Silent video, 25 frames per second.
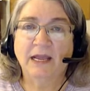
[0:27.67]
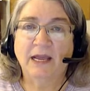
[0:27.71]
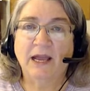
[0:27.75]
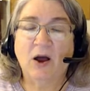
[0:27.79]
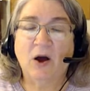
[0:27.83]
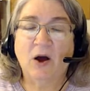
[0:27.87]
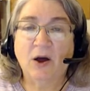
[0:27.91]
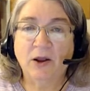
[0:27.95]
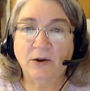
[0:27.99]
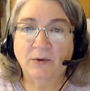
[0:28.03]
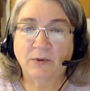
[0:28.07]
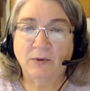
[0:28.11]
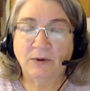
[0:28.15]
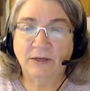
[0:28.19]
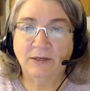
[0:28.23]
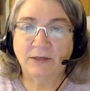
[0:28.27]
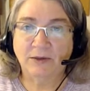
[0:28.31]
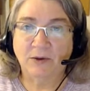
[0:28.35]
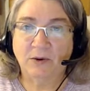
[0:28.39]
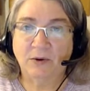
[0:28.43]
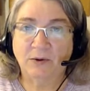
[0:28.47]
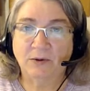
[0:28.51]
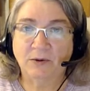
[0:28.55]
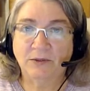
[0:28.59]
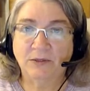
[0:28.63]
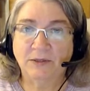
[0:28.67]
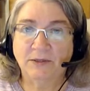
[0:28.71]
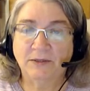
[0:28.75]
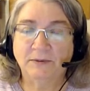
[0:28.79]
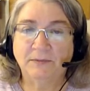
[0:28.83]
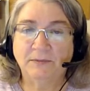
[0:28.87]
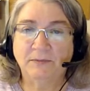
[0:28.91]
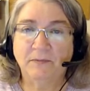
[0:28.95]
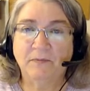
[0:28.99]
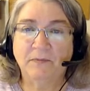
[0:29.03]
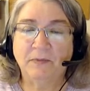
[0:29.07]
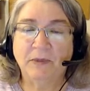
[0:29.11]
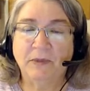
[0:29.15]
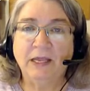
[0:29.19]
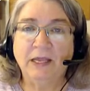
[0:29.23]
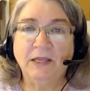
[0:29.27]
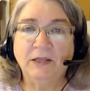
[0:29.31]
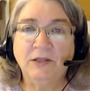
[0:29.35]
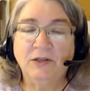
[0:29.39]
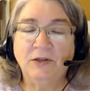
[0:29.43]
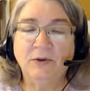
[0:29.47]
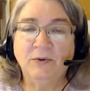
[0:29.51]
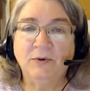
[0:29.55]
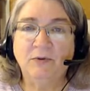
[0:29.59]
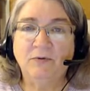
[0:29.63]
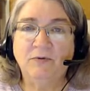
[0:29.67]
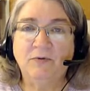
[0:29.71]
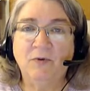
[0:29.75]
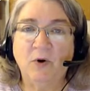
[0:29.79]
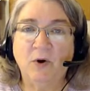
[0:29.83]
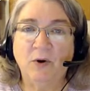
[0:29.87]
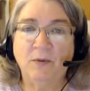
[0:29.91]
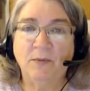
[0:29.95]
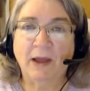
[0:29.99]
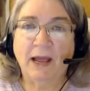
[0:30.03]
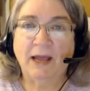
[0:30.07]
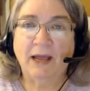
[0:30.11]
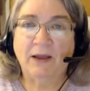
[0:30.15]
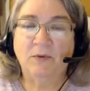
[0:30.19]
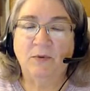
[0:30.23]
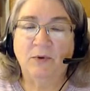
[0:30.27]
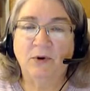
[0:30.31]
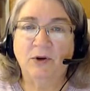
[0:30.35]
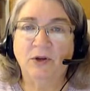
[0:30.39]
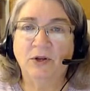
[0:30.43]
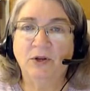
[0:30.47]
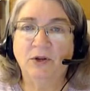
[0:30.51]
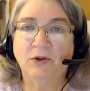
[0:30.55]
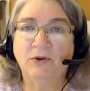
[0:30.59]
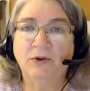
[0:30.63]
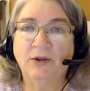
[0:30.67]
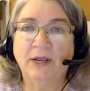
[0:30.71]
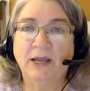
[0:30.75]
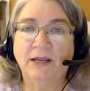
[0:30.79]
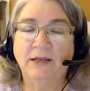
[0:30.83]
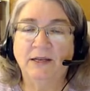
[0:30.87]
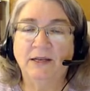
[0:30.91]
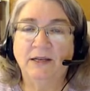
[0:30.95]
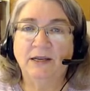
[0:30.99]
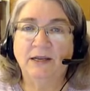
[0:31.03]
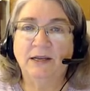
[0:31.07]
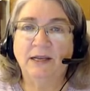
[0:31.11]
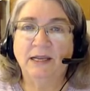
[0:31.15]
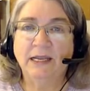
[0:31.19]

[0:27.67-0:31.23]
audit results into a format where you can